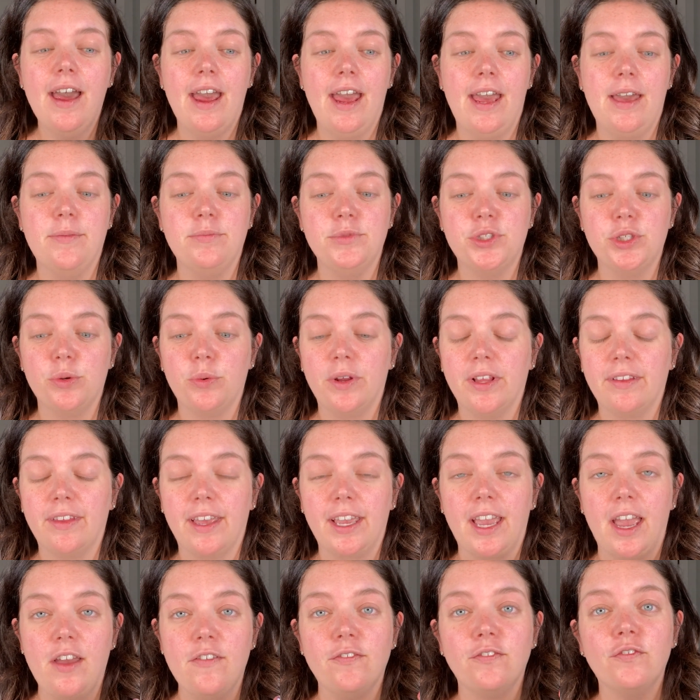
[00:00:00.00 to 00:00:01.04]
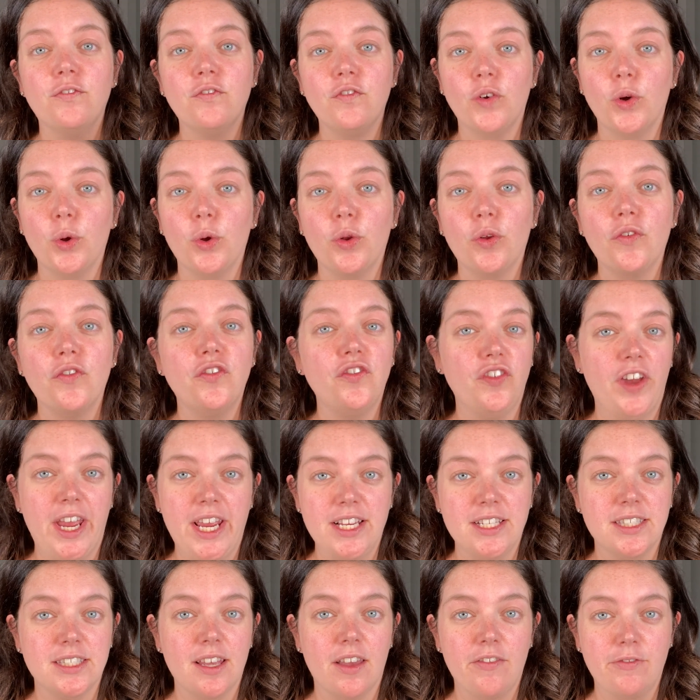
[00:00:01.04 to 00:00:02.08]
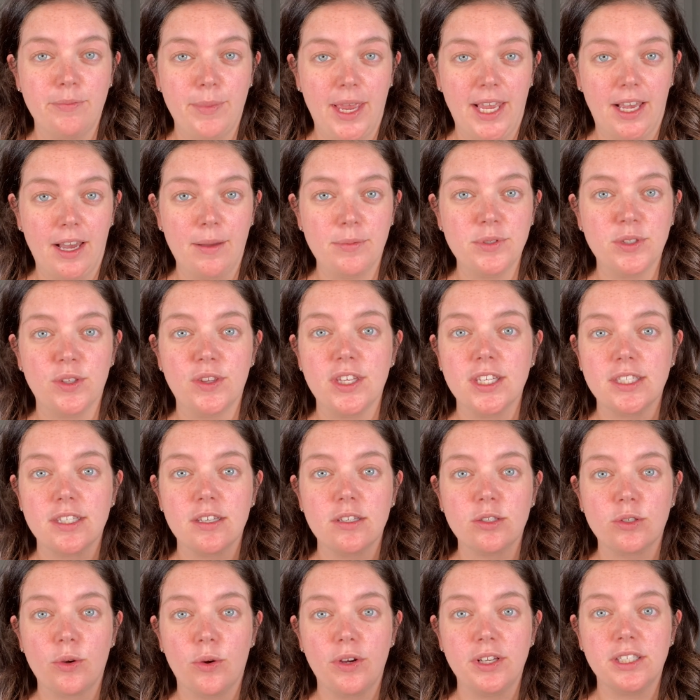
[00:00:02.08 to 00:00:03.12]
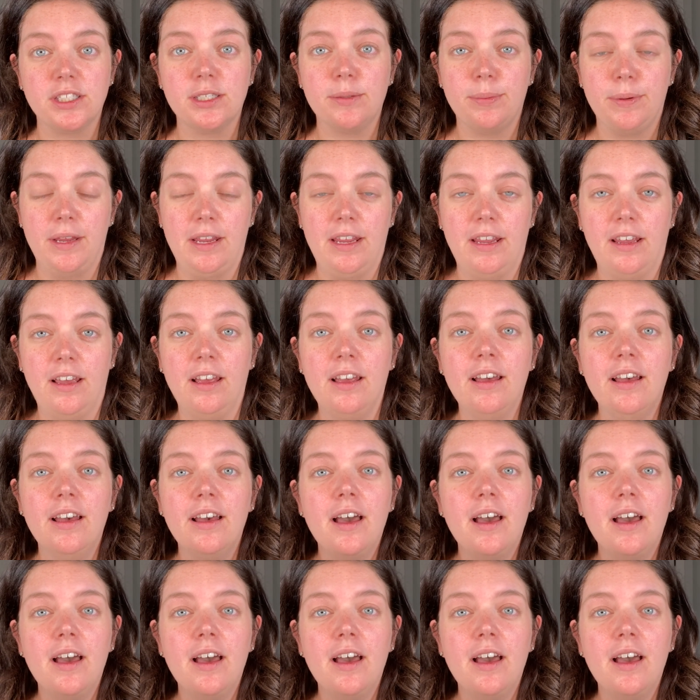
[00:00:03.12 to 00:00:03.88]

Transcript: am doing like a full face of makeup. So this is going to be